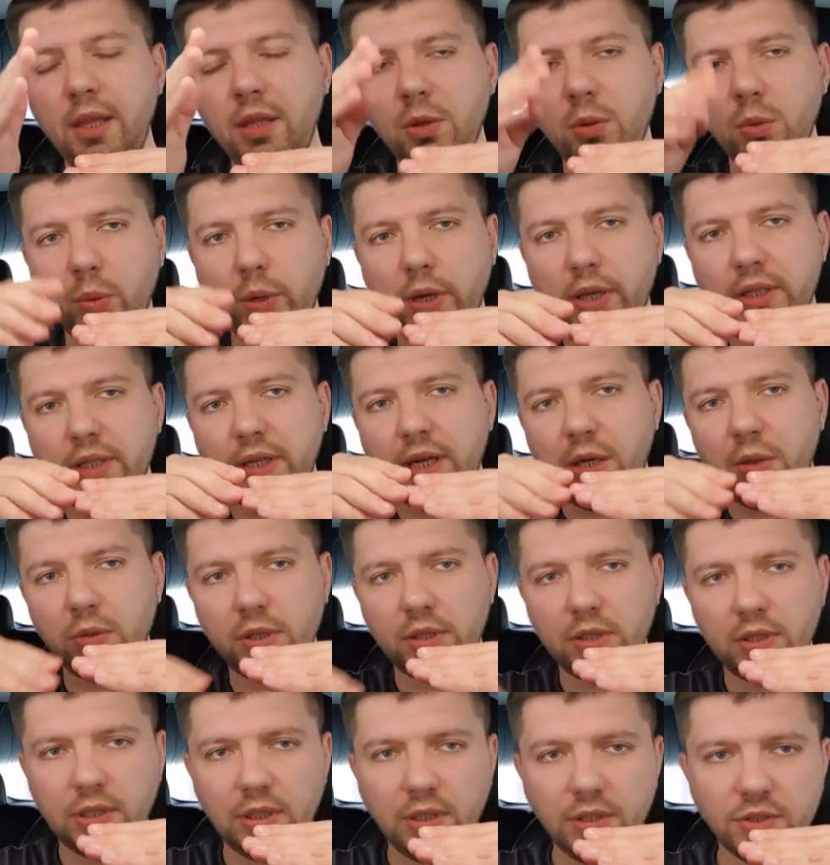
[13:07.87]
when
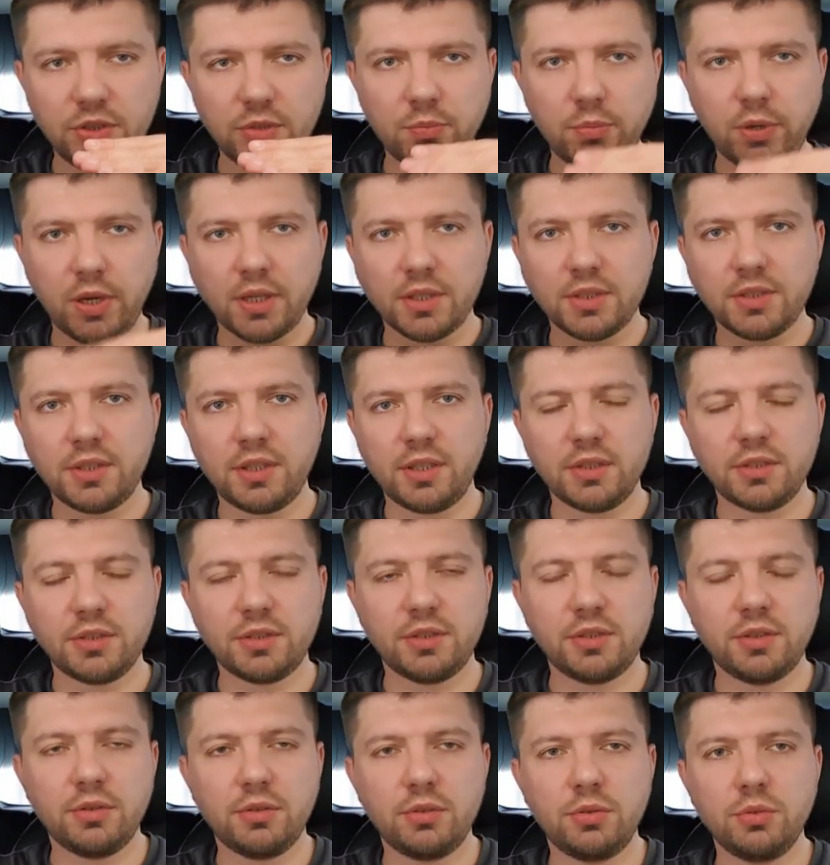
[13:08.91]
our LG pack
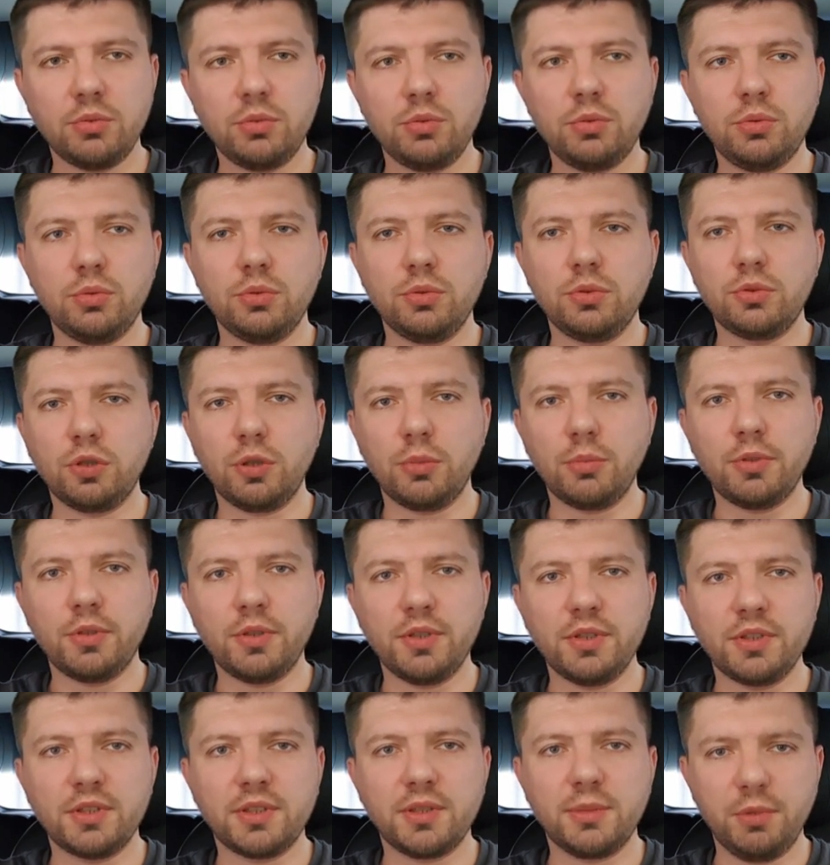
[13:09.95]
starts to drop
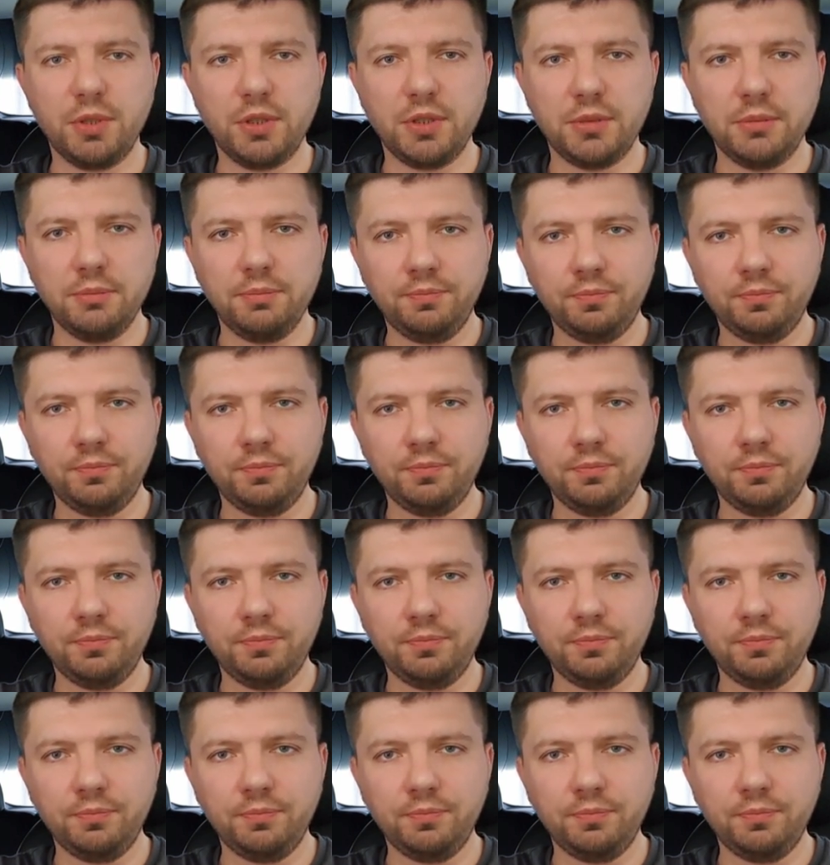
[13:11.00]
its speed.